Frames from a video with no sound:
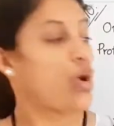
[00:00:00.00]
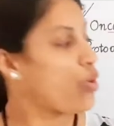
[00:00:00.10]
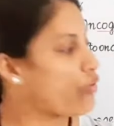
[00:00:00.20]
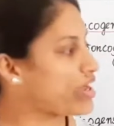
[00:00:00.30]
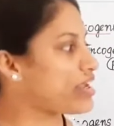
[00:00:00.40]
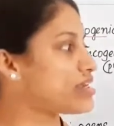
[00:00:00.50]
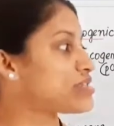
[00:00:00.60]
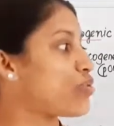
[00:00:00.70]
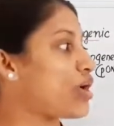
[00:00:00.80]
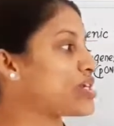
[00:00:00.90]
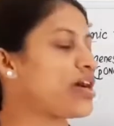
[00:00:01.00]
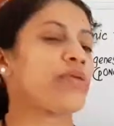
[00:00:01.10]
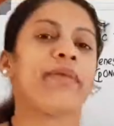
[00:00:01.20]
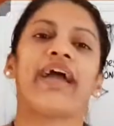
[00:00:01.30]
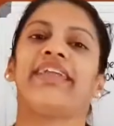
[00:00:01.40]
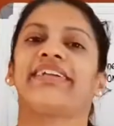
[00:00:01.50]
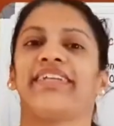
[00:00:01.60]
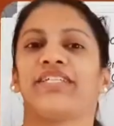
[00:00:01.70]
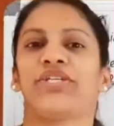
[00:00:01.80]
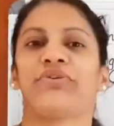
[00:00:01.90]
Whereas, what are
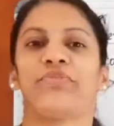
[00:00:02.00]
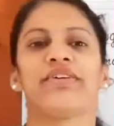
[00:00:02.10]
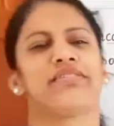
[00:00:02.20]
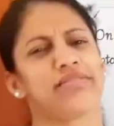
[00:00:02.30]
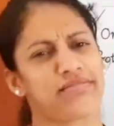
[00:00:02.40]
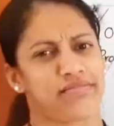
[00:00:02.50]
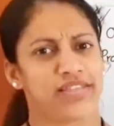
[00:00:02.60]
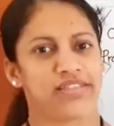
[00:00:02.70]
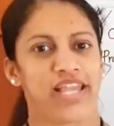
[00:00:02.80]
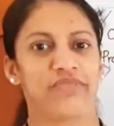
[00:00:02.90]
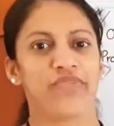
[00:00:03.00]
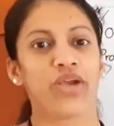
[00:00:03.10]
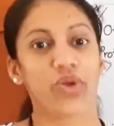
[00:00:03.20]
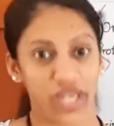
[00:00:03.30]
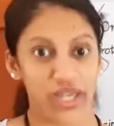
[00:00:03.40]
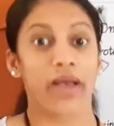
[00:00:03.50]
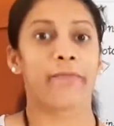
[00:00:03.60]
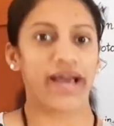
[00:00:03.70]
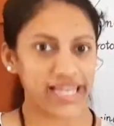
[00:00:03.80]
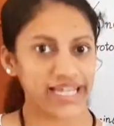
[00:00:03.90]
malignant tumors? Same way, okay,
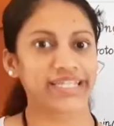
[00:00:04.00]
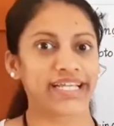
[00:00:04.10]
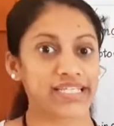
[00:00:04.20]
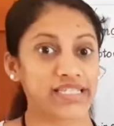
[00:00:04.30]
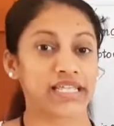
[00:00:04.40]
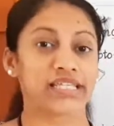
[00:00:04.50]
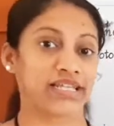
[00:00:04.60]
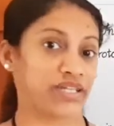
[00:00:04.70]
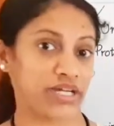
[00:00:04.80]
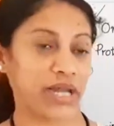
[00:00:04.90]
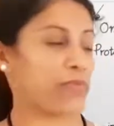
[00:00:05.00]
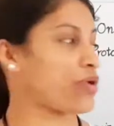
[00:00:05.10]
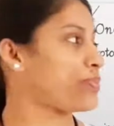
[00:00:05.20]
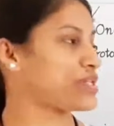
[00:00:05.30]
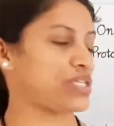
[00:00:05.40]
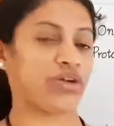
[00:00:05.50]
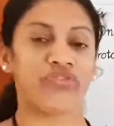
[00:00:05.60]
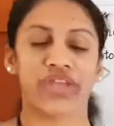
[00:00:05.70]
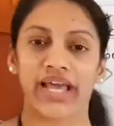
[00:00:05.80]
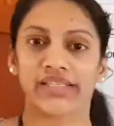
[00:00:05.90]
malignancy is a dreaded property
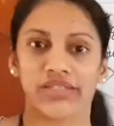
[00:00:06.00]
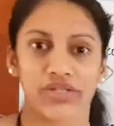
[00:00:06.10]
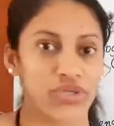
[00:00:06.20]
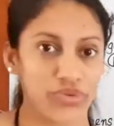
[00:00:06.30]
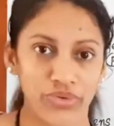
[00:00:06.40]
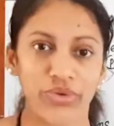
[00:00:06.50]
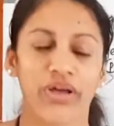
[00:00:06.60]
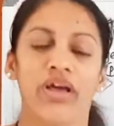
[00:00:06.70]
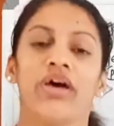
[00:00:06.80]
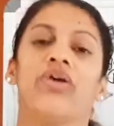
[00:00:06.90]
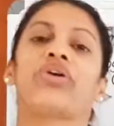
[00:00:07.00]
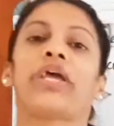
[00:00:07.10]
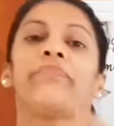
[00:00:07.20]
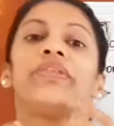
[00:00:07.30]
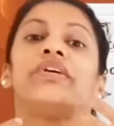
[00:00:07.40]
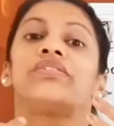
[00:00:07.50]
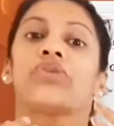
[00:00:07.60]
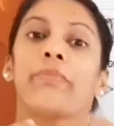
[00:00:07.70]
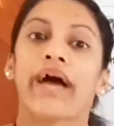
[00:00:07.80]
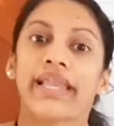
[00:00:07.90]
of cancer, you know. Okay,
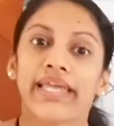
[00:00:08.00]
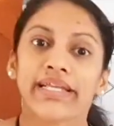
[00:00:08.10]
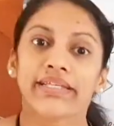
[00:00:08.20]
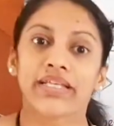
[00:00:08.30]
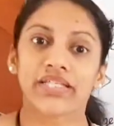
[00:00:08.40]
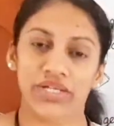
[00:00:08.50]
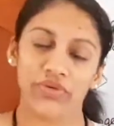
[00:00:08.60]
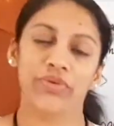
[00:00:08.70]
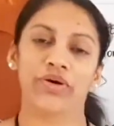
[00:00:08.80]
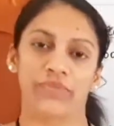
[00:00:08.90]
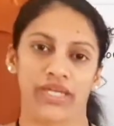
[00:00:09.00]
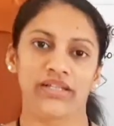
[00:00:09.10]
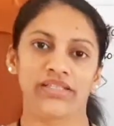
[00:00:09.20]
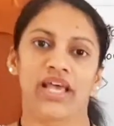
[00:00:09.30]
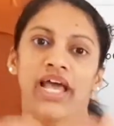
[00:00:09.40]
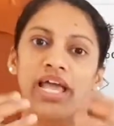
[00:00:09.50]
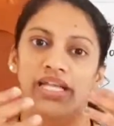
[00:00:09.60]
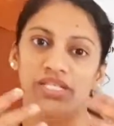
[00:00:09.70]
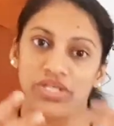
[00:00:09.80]
so malignant tumor means a